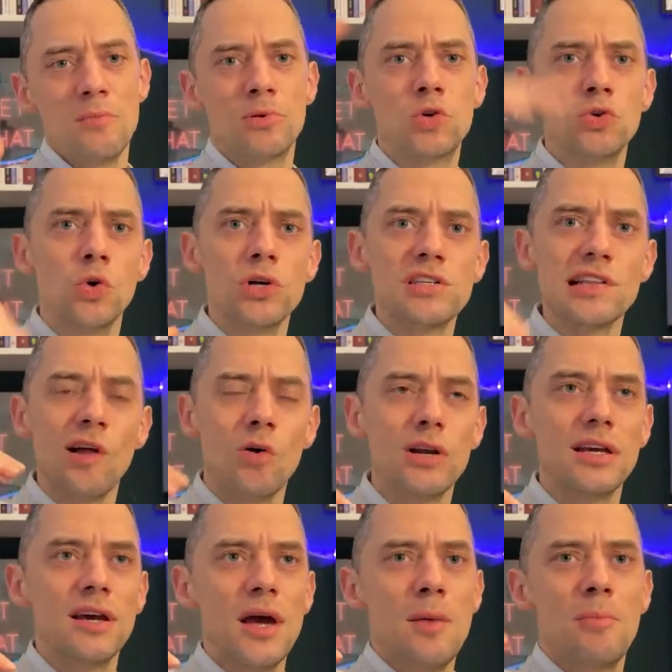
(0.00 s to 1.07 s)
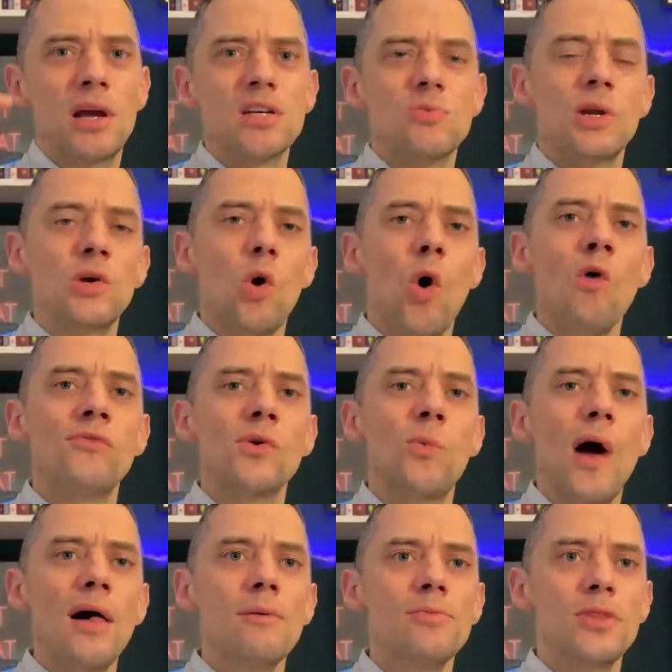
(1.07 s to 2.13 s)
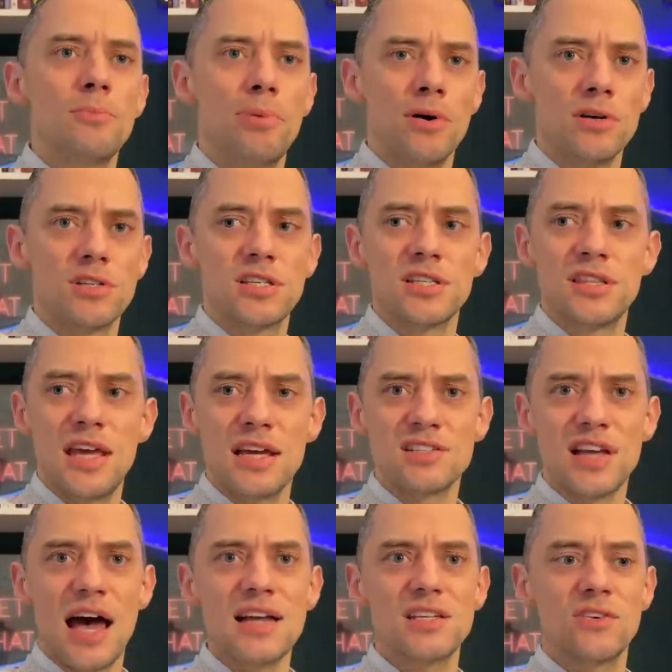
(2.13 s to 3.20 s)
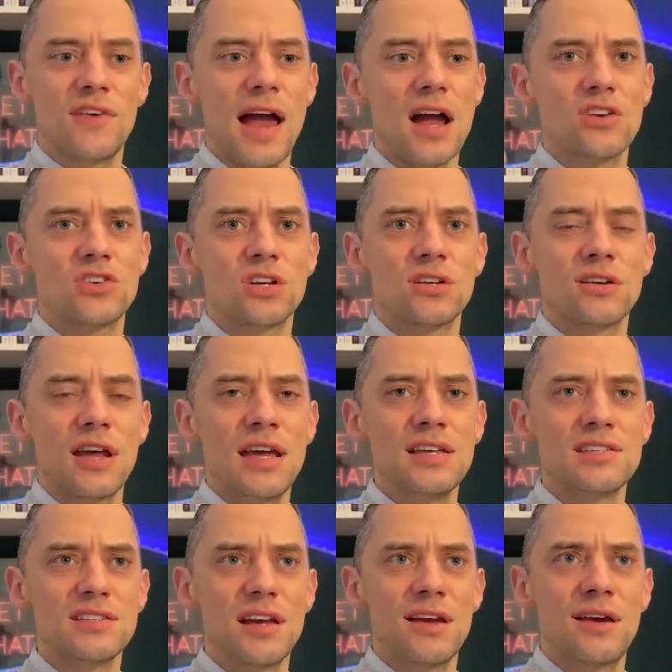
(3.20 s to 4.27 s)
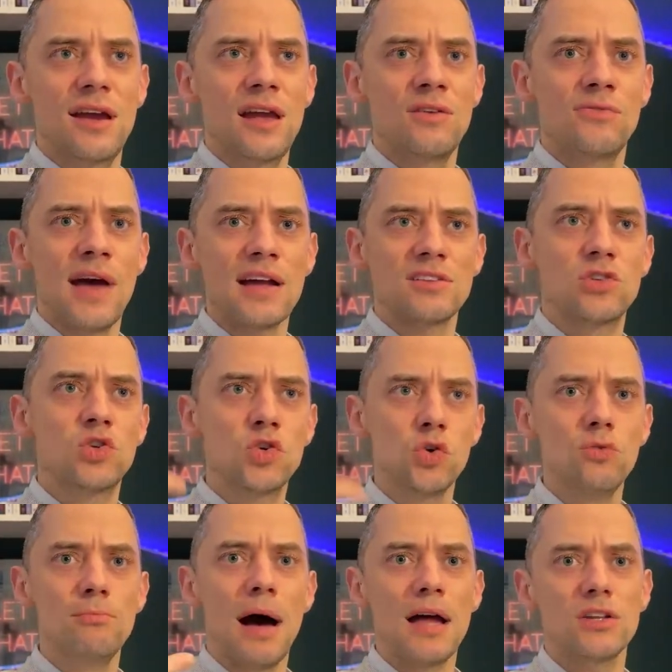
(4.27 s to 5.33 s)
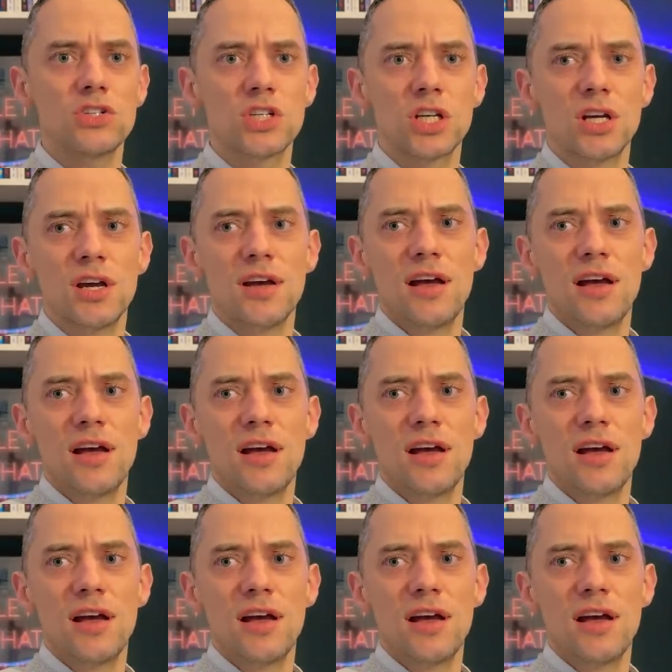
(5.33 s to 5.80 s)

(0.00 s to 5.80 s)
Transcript: To do it slowly, because when you overwhelm the person, the anxiety reaction is in fact too much,